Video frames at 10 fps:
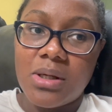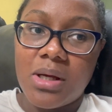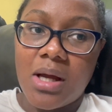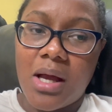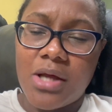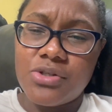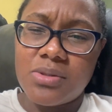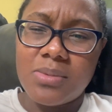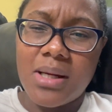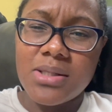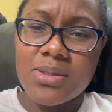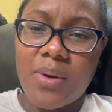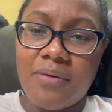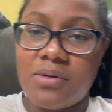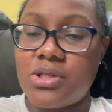100 miles away
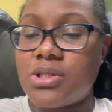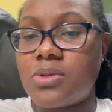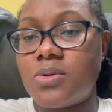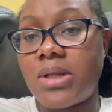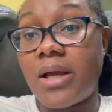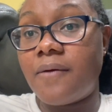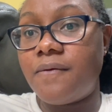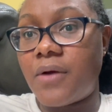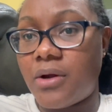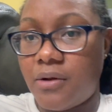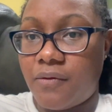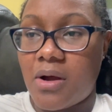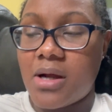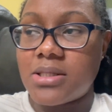from the school, like very far.